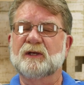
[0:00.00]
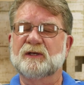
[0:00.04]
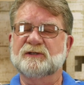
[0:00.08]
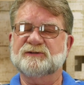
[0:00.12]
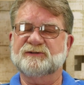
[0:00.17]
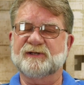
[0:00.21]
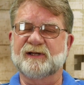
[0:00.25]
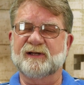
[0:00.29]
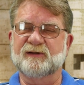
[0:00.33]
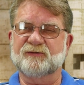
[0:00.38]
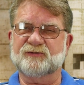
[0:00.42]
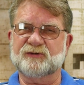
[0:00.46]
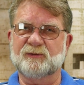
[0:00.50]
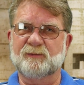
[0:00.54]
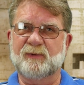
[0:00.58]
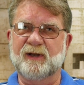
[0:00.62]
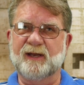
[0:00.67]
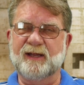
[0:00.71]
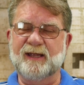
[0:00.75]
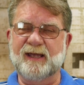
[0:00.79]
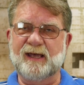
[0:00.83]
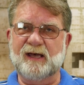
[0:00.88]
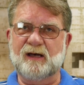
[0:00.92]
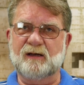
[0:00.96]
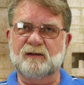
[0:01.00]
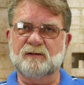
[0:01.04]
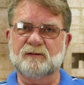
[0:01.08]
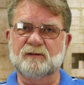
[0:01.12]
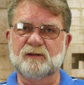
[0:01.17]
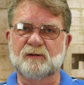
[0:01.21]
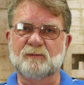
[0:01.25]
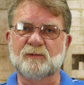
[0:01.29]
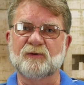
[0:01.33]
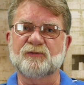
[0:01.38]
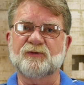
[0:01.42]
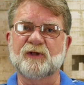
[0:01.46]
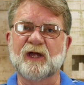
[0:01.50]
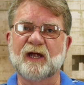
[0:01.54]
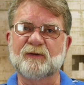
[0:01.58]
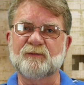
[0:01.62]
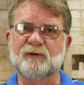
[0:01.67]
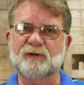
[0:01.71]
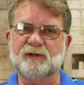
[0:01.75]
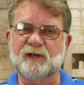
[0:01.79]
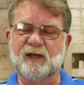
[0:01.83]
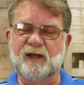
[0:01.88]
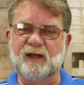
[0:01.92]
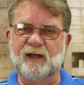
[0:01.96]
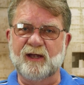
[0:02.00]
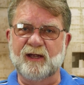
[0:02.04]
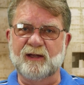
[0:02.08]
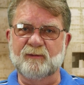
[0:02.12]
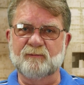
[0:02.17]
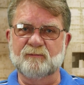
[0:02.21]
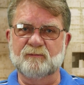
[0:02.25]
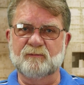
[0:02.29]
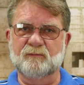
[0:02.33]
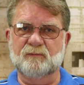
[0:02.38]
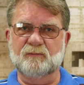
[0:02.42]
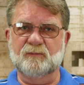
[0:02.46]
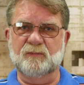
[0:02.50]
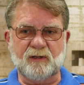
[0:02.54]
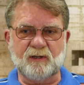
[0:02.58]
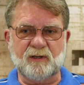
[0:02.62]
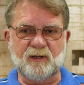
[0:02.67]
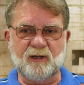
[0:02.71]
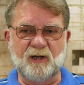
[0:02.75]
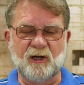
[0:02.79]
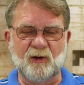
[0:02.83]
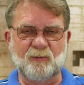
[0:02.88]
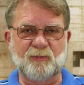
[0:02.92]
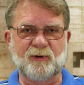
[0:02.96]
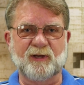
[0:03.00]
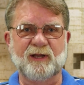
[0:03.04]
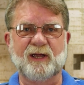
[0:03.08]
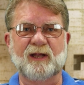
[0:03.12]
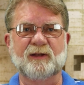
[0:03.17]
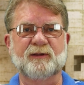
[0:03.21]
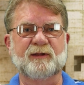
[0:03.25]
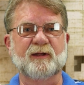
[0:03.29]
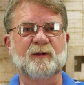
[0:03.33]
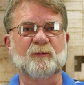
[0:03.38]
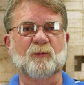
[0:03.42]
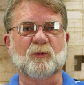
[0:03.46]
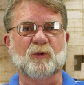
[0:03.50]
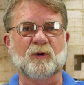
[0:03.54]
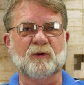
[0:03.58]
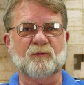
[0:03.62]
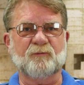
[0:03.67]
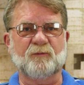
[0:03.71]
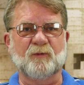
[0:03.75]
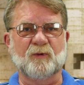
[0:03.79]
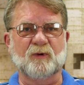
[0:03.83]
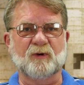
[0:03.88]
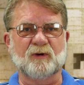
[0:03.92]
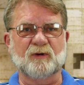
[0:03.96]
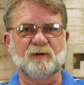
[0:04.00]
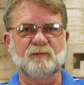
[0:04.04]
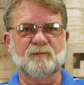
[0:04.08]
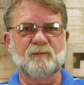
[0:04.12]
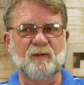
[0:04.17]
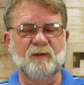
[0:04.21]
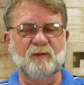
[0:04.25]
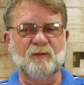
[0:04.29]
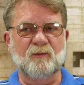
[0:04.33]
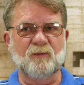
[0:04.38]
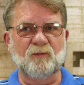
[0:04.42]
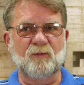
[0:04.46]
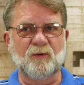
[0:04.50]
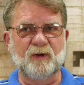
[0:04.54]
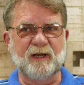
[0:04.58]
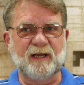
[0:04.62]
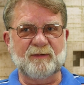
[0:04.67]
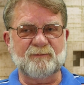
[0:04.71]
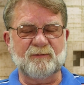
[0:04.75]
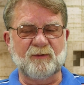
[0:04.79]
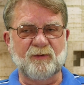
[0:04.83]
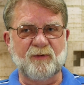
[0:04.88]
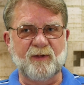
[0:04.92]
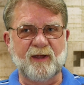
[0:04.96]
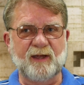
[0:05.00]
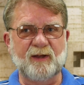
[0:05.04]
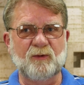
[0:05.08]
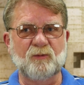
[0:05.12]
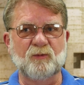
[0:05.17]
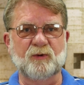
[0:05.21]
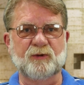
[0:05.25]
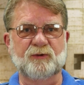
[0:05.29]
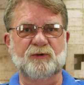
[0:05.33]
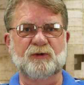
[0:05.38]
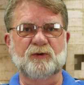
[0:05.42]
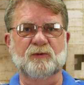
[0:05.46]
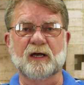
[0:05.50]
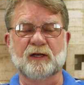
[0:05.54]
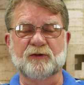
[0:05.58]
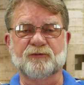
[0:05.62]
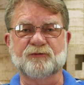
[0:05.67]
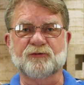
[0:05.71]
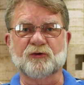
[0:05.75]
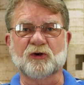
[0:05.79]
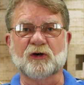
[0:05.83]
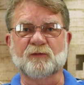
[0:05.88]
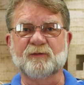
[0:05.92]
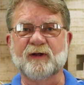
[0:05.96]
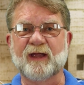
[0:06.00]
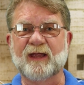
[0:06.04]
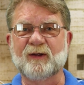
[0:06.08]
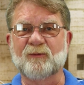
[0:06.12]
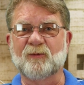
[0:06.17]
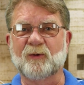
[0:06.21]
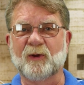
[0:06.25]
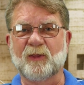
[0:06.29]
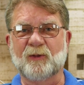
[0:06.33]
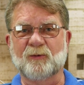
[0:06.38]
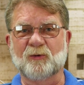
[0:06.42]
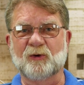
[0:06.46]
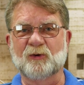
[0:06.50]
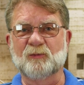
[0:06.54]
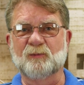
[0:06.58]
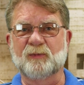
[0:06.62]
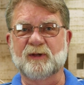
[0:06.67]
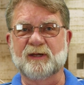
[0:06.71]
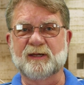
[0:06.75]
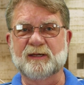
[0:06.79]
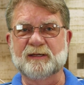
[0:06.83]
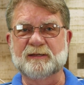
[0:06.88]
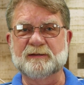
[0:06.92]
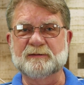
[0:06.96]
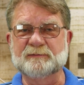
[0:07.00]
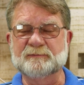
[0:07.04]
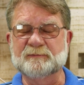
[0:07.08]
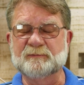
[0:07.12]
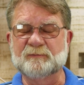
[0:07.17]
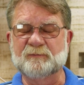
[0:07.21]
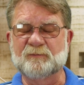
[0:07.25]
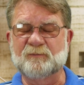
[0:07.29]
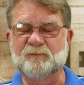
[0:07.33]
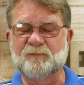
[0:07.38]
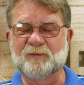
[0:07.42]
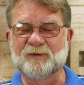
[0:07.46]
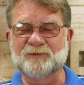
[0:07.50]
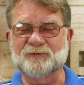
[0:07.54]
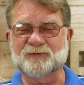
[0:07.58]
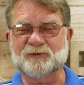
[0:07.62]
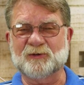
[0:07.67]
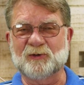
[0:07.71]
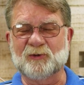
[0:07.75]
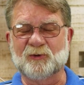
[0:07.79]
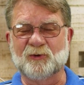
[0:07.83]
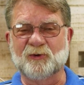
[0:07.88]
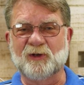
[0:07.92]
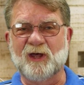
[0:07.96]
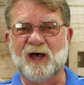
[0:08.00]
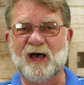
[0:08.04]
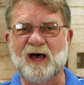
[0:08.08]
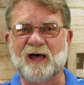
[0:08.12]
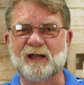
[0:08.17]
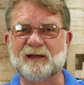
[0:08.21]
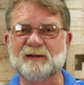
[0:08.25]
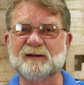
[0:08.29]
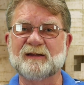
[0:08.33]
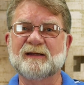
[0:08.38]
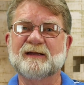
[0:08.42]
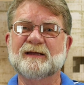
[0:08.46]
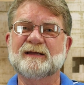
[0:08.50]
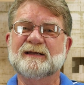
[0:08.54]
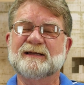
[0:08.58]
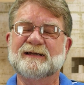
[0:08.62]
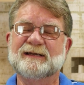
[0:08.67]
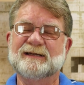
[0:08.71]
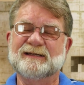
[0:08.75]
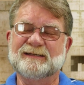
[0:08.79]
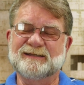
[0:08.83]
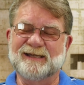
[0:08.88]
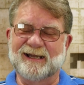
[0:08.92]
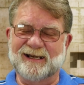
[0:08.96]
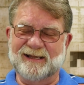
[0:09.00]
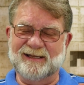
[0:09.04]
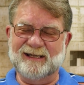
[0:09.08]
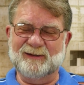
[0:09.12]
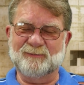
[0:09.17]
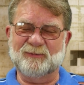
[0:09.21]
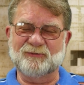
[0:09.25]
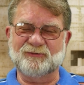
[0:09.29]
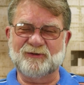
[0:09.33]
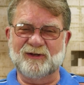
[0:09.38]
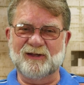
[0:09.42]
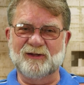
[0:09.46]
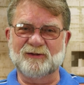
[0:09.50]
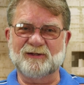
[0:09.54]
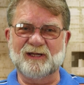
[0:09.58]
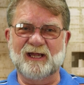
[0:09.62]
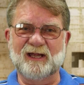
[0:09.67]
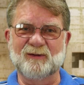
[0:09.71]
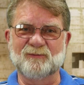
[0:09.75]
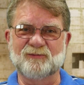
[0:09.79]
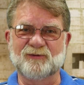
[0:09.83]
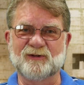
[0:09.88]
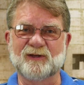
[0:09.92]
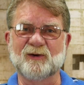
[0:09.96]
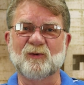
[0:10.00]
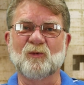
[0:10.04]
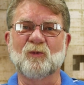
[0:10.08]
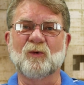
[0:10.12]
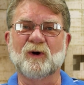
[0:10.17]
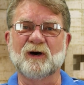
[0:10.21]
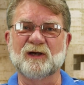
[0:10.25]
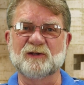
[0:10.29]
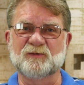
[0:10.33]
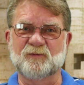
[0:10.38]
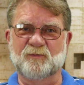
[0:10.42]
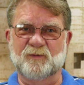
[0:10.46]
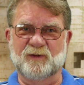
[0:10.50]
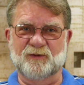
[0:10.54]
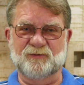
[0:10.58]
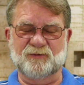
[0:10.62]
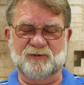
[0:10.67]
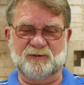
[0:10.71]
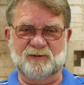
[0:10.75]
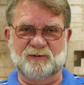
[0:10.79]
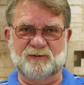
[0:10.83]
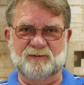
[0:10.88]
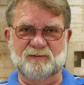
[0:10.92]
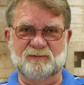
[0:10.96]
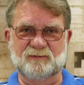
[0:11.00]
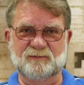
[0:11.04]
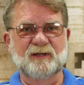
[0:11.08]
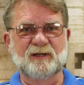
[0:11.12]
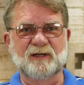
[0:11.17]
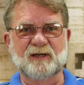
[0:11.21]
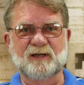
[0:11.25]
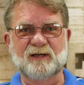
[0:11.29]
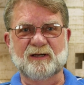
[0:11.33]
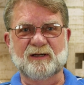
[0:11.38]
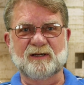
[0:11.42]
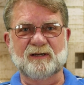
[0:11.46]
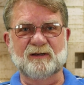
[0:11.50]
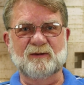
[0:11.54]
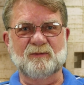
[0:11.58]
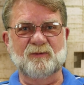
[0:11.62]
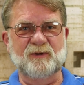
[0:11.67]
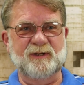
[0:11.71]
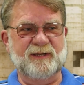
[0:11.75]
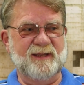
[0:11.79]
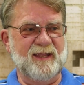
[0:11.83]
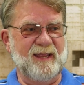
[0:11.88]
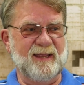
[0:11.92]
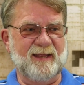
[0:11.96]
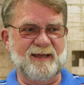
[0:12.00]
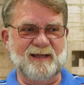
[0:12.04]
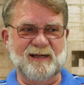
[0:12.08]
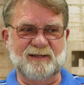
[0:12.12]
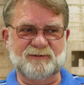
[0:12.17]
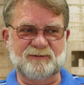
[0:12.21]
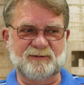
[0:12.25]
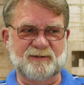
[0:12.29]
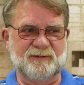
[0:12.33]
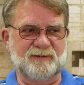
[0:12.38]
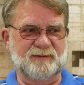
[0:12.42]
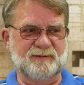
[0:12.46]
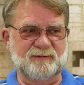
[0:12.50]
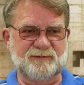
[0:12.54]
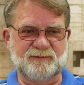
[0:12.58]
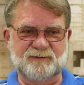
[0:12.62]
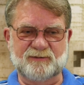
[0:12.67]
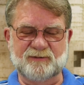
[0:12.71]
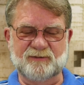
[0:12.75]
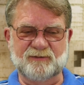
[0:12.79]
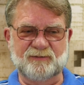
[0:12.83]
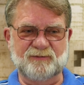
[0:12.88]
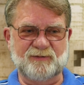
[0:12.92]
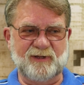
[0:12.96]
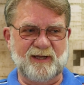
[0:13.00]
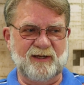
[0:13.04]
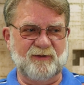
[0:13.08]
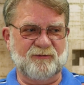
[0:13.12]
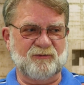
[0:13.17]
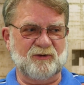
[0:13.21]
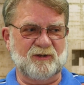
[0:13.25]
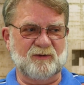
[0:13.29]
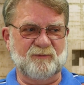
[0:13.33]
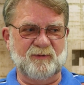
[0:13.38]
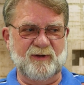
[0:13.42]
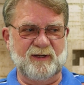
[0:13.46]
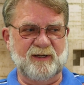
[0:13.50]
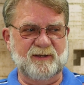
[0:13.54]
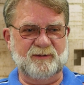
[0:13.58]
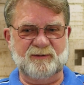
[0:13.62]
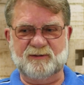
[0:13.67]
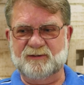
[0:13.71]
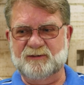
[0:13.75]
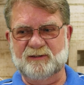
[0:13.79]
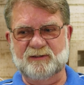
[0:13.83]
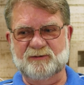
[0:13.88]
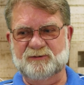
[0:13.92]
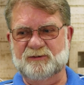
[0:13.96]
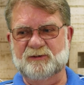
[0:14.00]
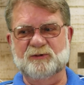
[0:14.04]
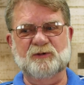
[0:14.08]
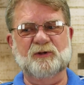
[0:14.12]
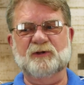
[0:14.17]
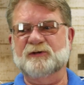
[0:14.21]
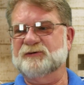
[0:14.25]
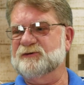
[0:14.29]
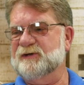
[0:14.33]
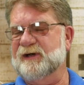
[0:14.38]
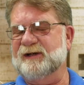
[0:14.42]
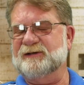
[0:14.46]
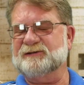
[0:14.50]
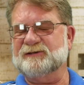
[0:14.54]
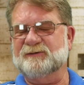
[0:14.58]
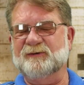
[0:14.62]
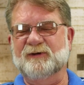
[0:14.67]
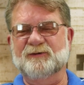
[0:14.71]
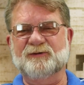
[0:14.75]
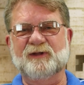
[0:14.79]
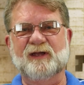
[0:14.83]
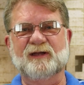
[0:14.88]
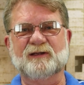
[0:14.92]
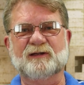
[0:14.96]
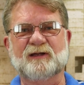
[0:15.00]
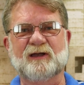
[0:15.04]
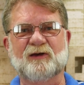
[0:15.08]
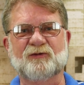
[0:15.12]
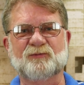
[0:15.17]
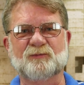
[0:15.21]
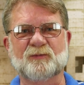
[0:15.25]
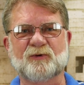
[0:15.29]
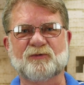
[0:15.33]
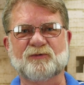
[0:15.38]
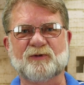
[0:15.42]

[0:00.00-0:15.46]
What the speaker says: sending somebody out almost every time. Company I did work for, whenever they would do a survey, whether it be physical or not, 99% of the times it was physical. We can't get out there to site survey, to do a site survey at that customer